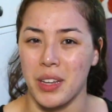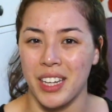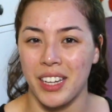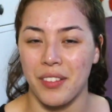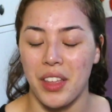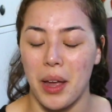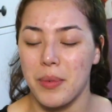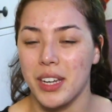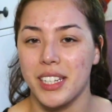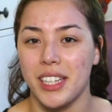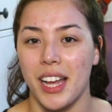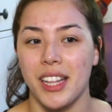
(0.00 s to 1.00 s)
me, if that
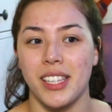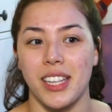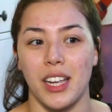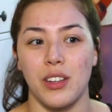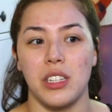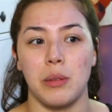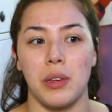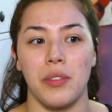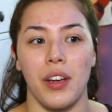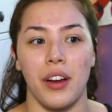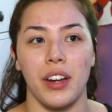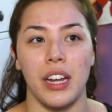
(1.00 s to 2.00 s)
makes sense. I used to be
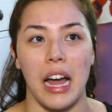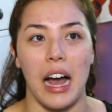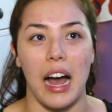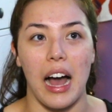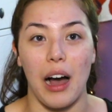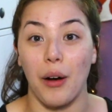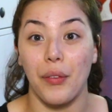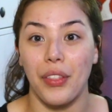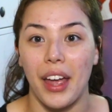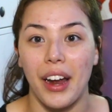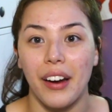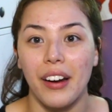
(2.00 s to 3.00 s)
very out
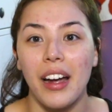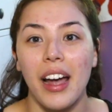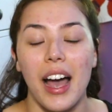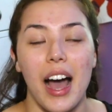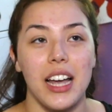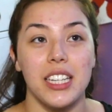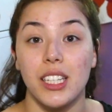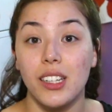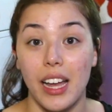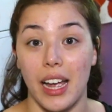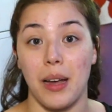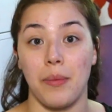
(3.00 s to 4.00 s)
there. I
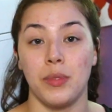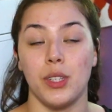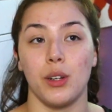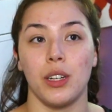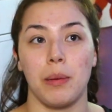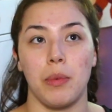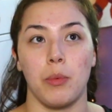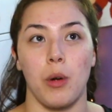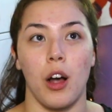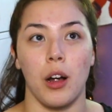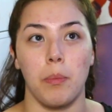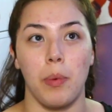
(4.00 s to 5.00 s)
still am, don't get me
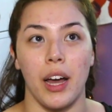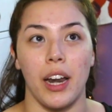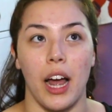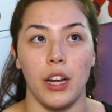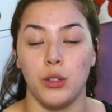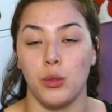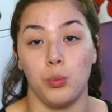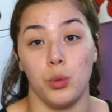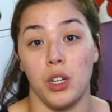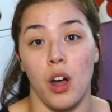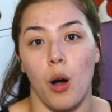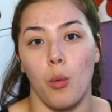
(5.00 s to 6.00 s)
wrong, but I
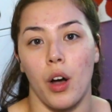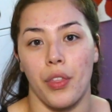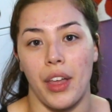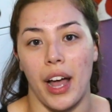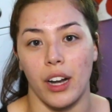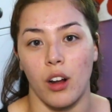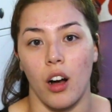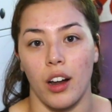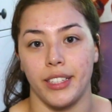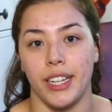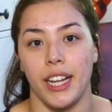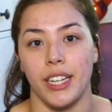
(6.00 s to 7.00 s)
would not want that
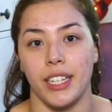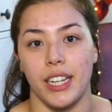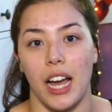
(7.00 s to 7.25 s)
content